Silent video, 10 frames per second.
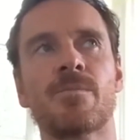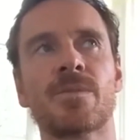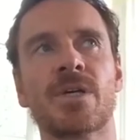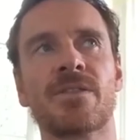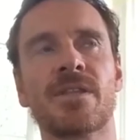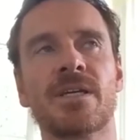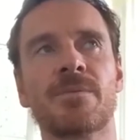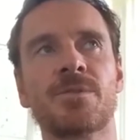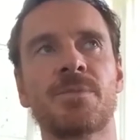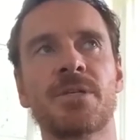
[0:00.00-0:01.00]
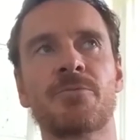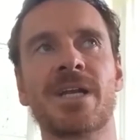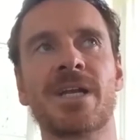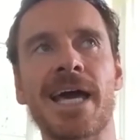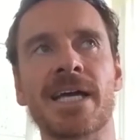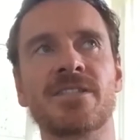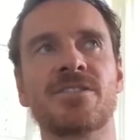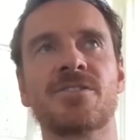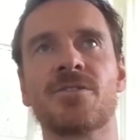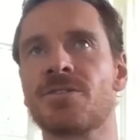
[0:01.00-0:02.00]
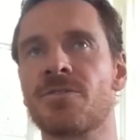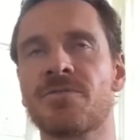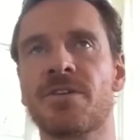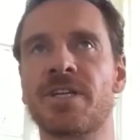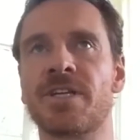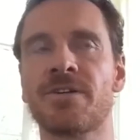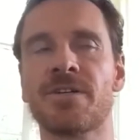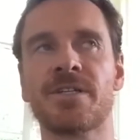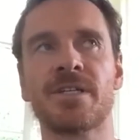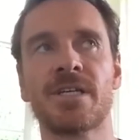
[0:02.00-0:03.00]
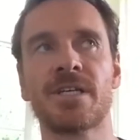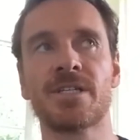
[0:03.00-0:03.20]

I think to be relaxed is also very good.